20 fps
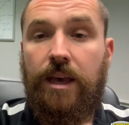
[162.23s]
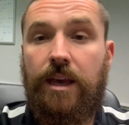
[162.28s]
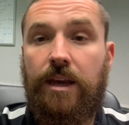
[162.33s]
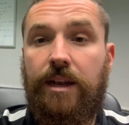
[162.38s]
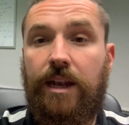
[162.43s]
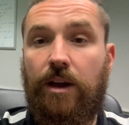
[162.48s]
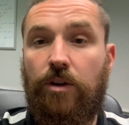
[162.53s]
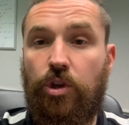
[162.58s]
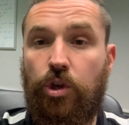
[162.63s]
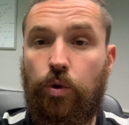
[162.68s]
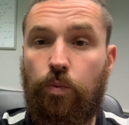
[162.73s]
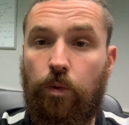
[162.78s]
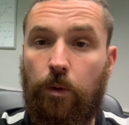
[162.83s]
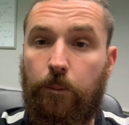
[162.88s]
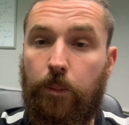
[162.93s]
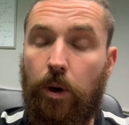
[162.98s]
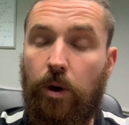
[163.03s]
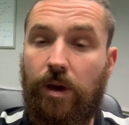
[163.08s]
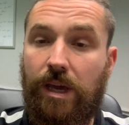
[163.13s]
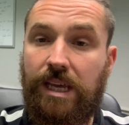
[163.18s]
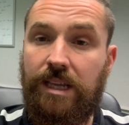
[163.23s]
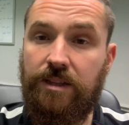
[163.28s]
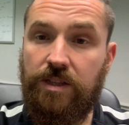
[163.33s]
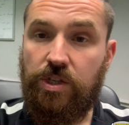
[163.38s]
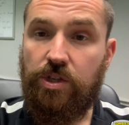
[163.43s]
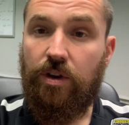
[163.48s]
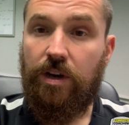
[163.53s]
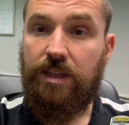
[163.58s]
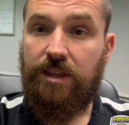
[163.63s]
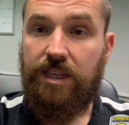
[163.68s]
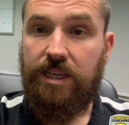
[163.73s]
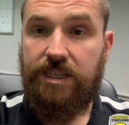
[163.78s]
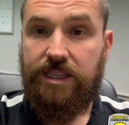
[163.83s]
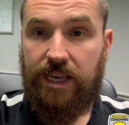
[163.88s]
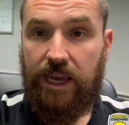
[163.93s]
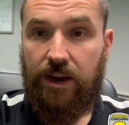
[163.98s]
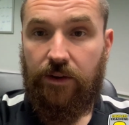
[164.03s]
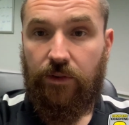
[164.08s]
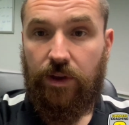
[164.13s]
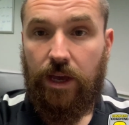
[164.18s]
Now you will put inside this
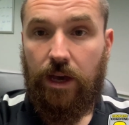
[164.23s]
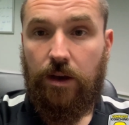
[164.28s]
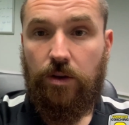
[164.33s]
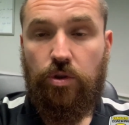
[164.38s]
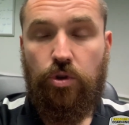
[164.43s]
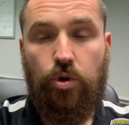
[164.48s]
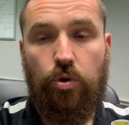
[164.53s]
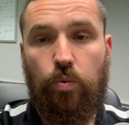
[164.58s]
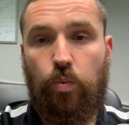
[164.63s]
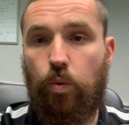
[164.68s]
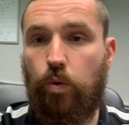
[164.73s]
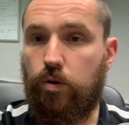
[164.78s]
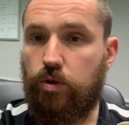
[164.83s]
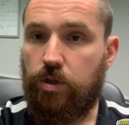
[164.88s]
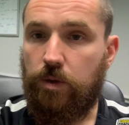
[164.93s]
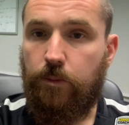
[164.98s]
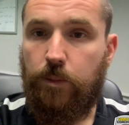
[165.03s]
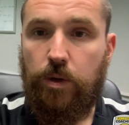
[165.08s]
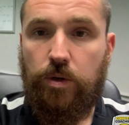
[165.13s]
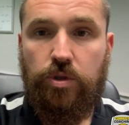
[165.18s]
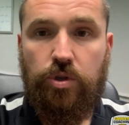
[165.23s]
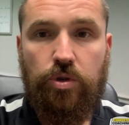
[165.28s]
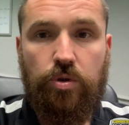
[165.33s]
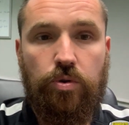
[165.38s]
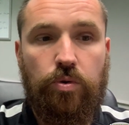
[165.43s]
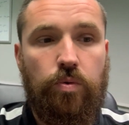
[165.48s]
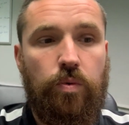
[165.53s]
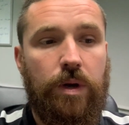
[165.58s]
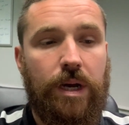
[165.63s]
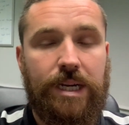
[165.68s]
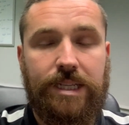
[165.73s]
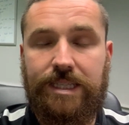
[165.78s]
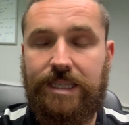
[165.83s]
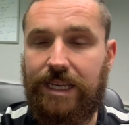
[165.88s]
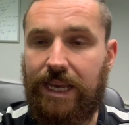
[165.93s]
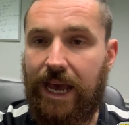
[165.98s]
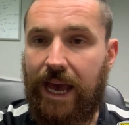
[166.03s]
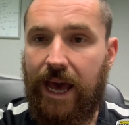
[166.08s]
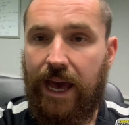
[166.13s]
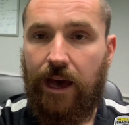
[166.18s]
area your water bottle, a
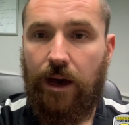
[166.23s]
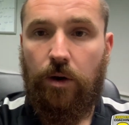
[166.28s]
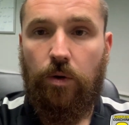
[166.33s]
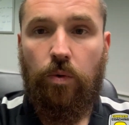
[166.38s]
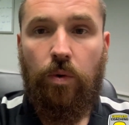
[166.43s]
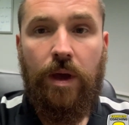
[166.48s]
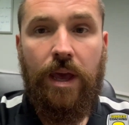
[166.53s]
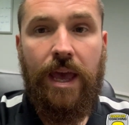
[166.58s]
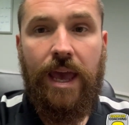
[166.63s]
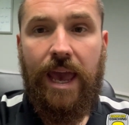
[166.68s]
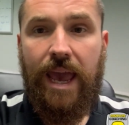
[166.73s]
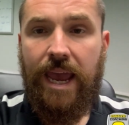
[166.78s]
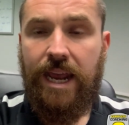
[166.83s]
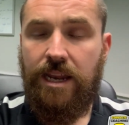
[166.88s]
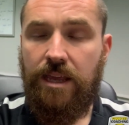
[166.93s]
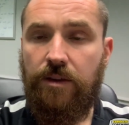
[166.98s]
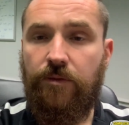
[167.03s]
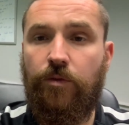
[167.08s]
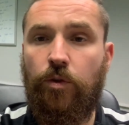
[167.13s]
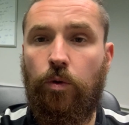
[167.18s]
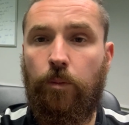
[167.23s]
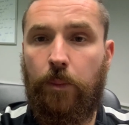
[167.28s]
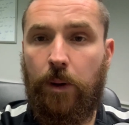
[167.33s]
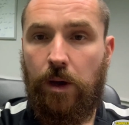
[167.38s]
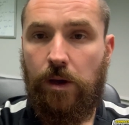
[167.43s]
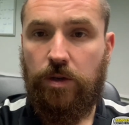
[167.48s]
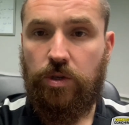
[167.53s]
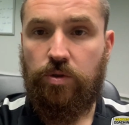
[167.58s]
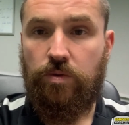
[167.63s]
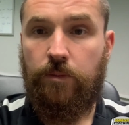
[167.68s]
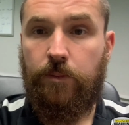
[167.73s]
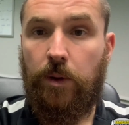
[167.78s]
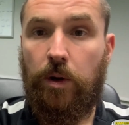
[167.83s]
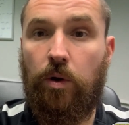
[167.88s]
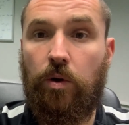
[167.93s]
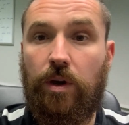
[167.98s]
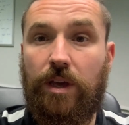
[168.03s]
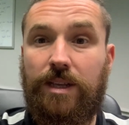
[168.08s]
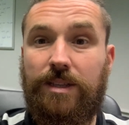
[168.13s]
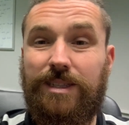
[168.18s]
towel, any of your personal
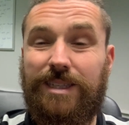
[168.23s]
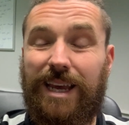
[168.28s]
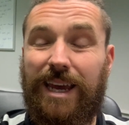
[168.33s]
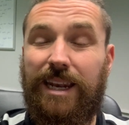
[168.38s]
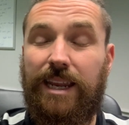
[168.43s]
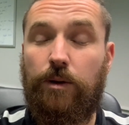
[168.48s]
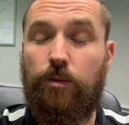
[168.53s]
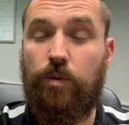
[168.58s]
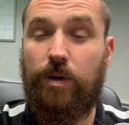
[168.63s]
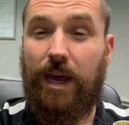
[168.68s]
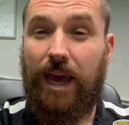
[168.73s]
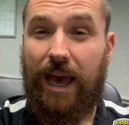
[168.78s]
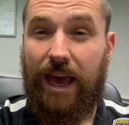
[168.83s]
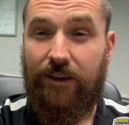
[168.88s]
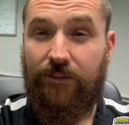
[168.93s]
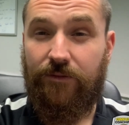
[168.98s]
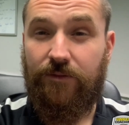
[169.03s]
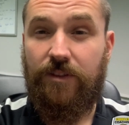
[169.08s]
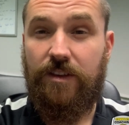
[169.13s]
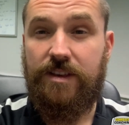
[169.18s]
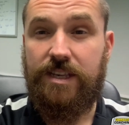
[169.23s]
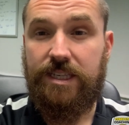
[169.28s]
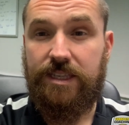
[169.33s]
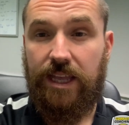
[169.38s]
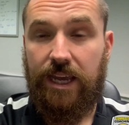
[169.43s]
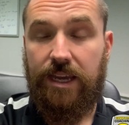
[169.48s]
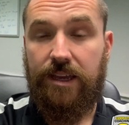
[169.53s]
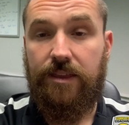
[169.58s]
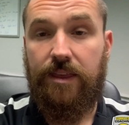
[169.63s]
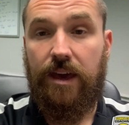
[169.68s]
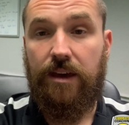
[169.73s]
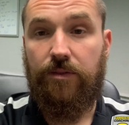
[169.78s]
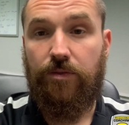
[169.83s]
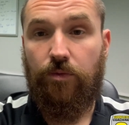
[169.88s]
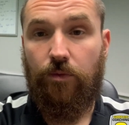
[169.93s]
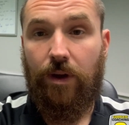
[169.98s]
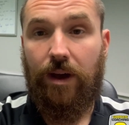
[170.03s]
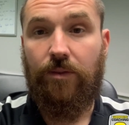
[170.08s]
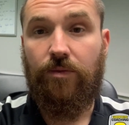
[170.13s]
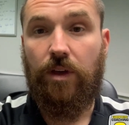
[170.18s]
belongings, and it would have to stay there
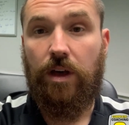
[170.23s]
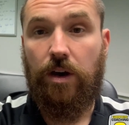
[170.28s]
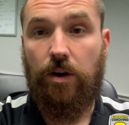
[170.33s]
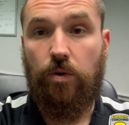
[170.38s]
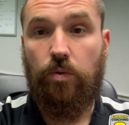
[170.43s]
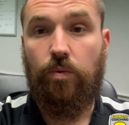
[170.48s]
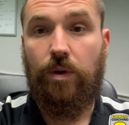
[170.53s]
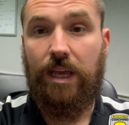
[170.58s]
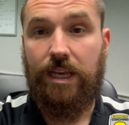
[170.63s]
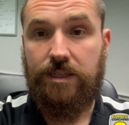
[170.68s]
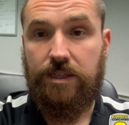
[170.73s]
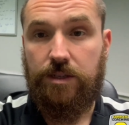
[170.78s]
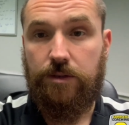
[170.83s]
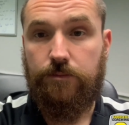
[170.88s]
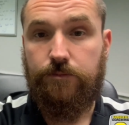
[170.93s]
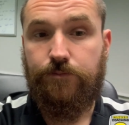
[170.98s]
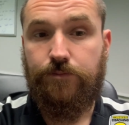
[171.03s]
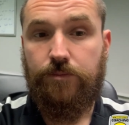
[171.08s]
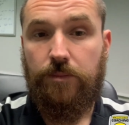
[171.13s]
throughout the whole lesson.